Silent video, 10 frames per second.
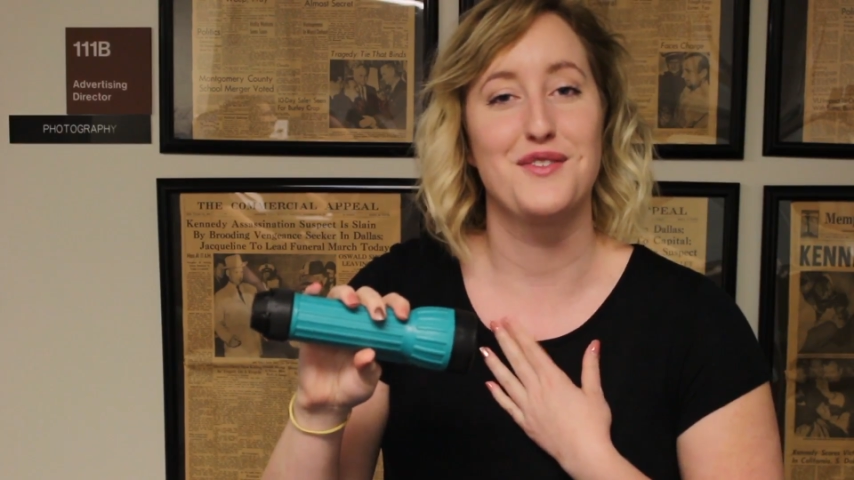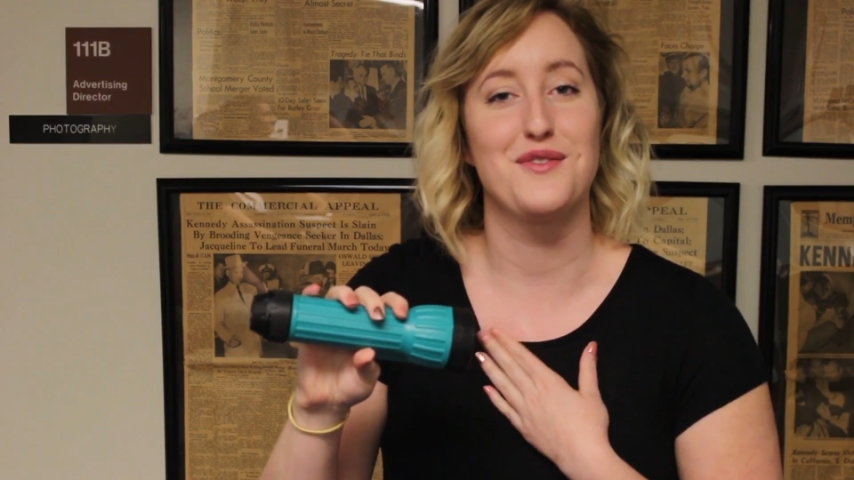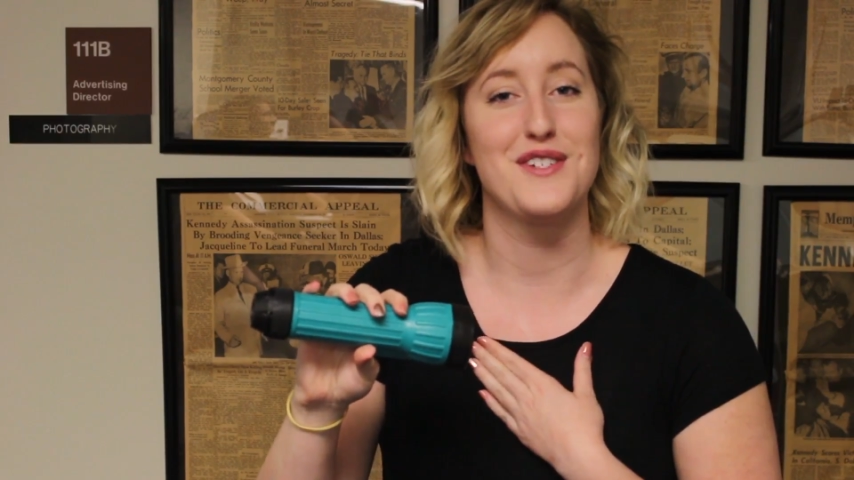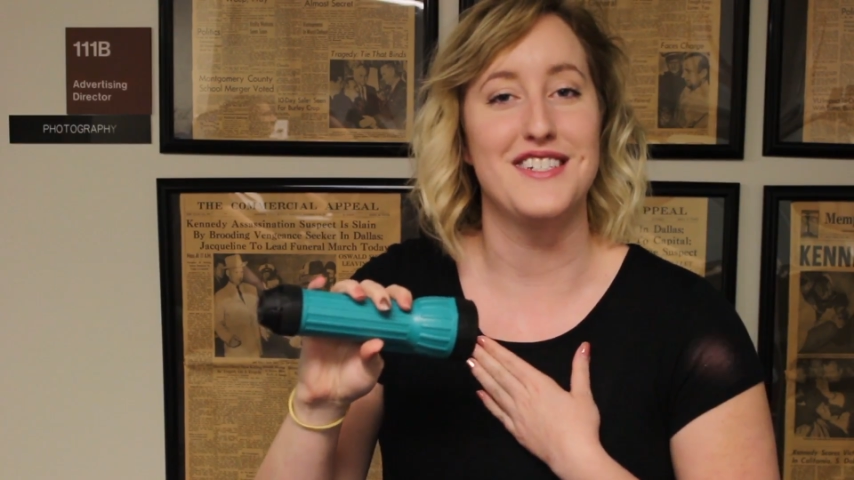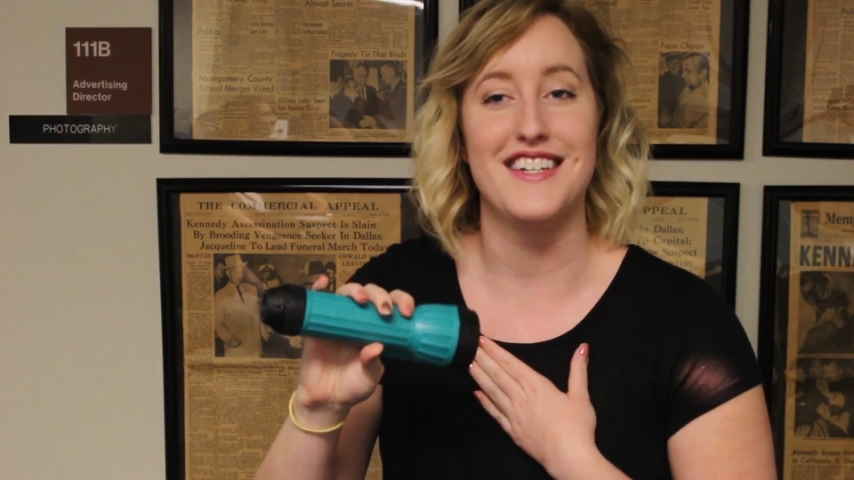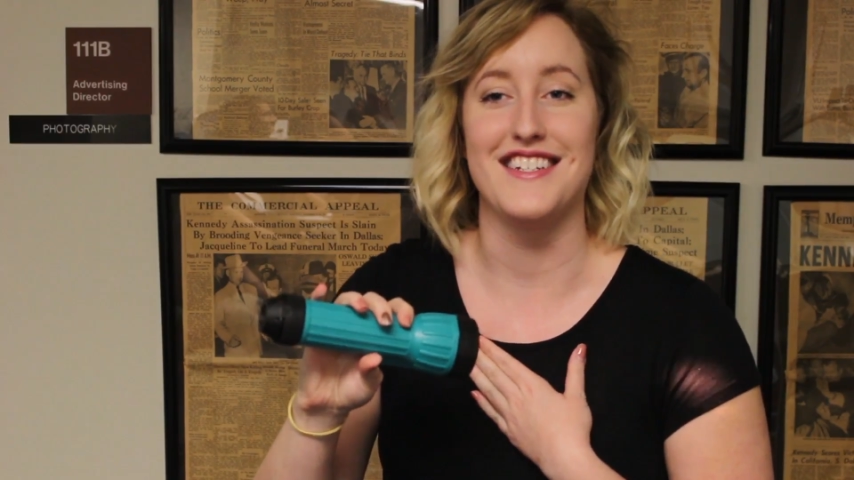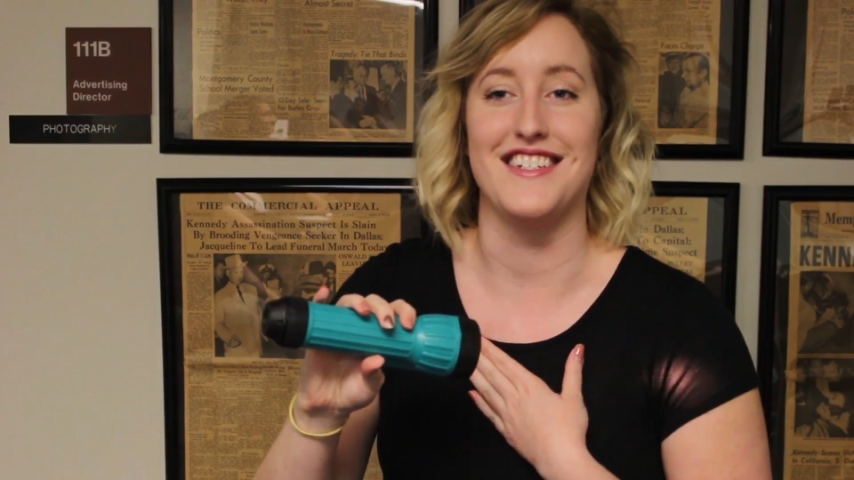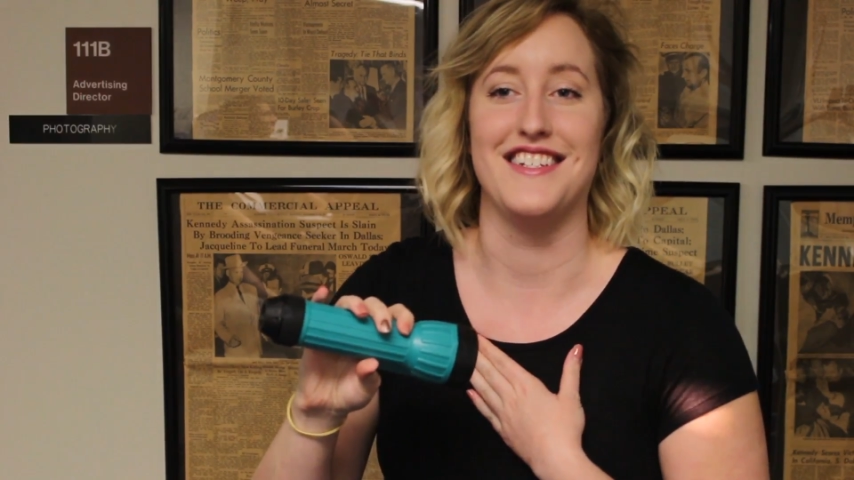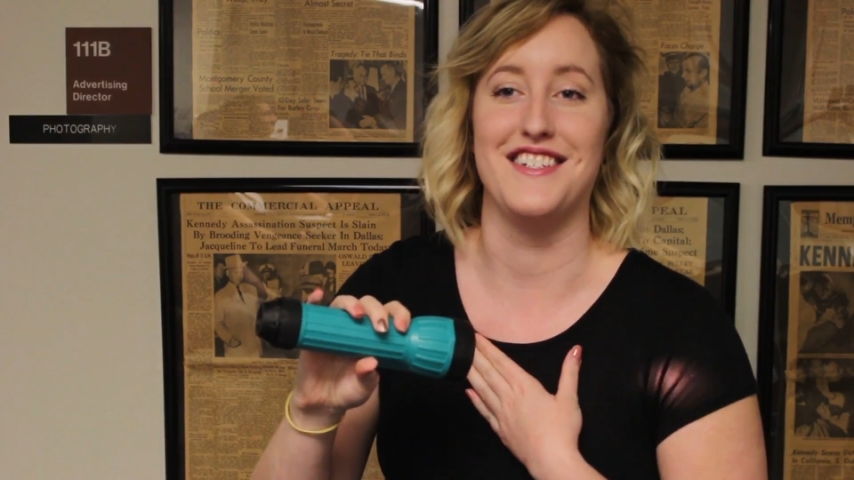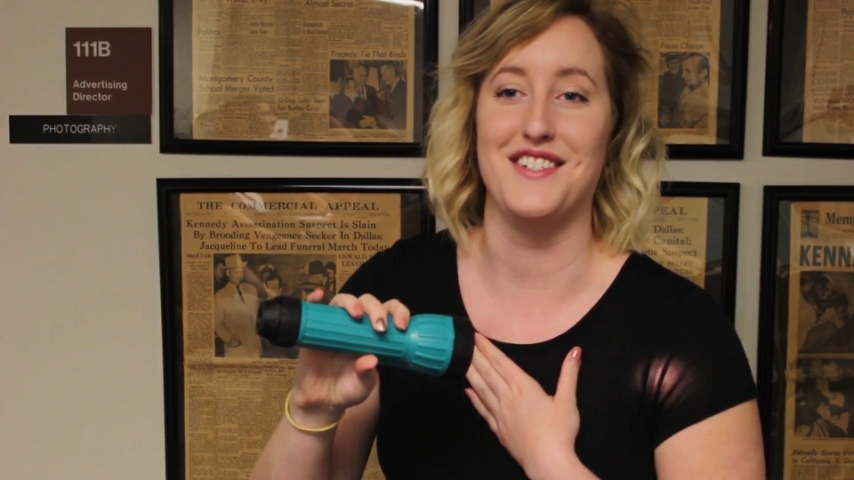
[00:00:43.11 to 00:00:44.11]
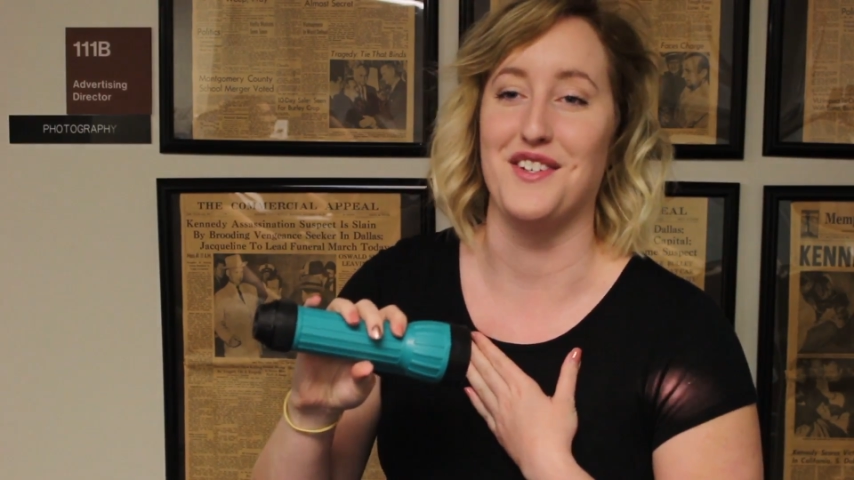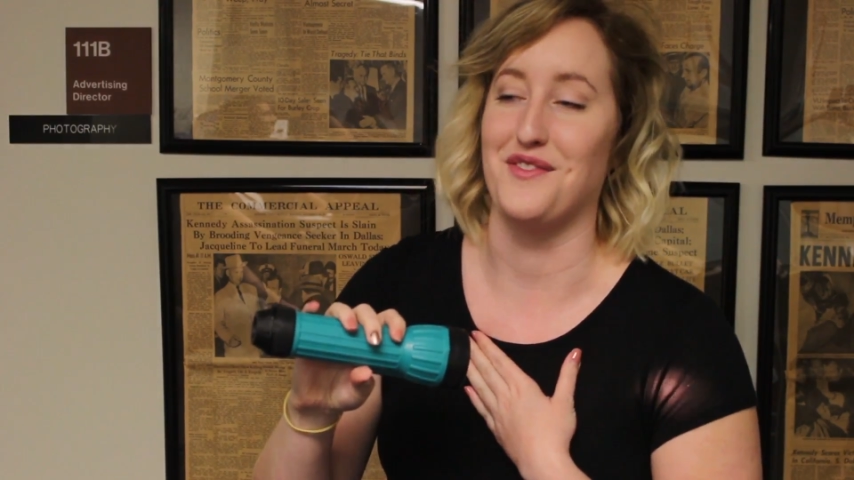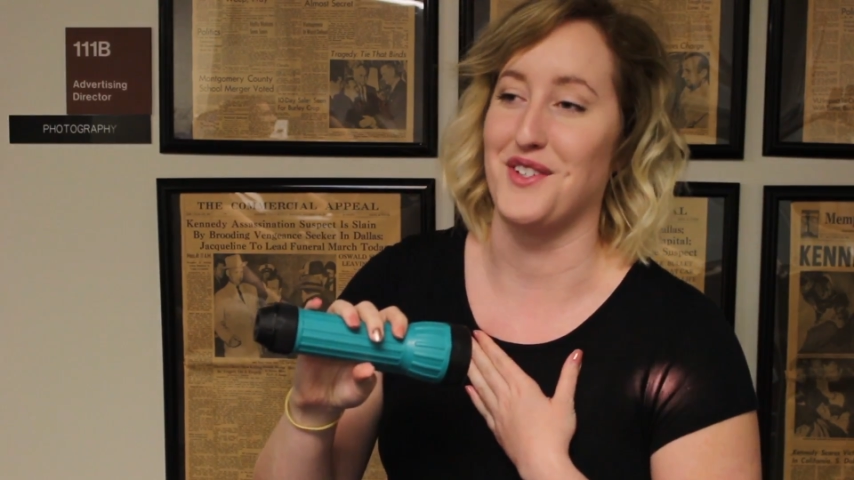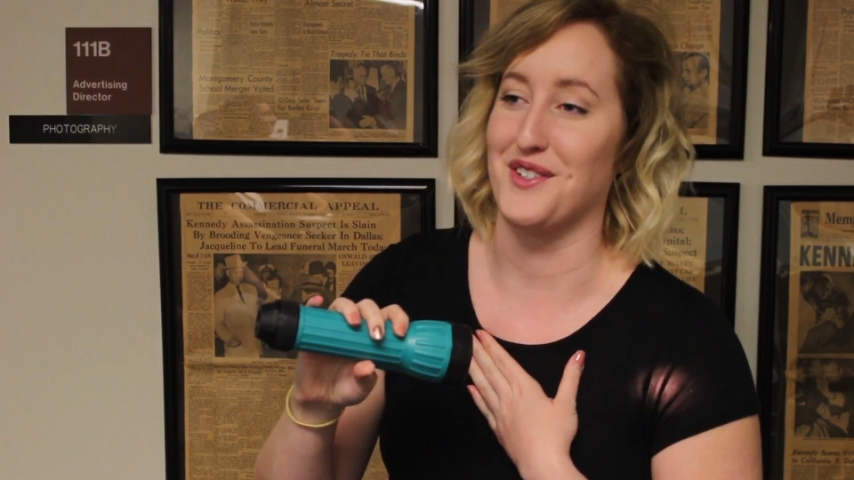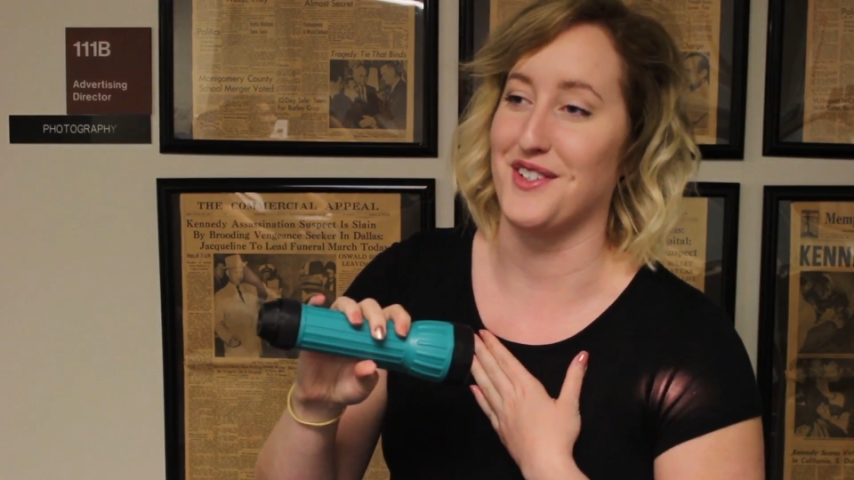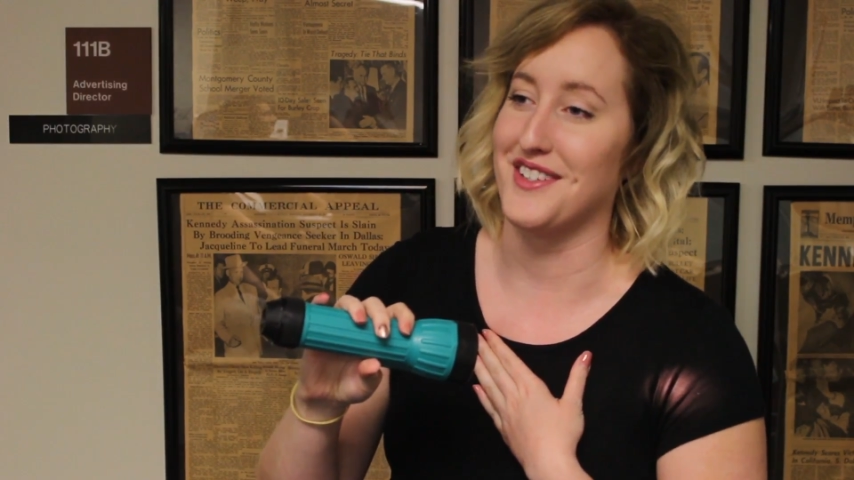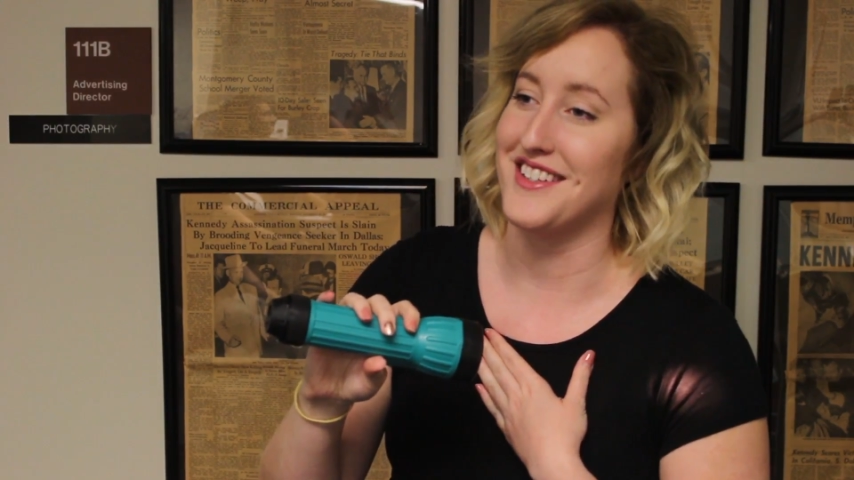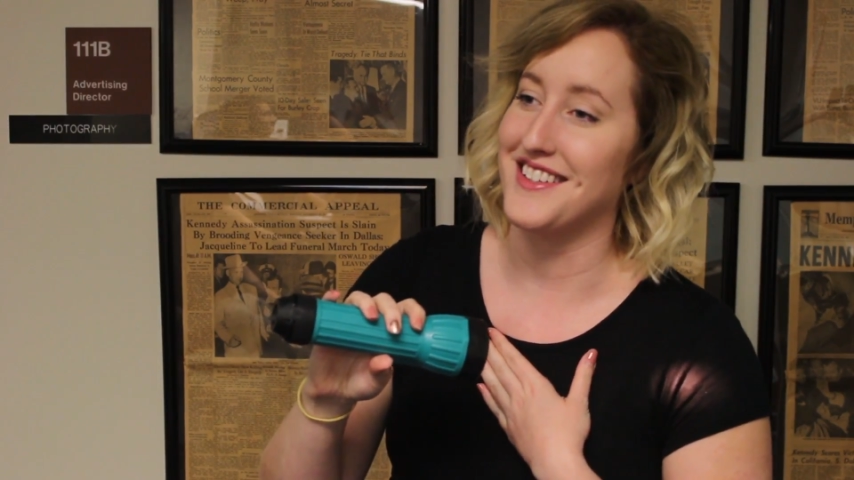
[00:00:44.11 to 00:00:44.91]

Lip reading: recesses of your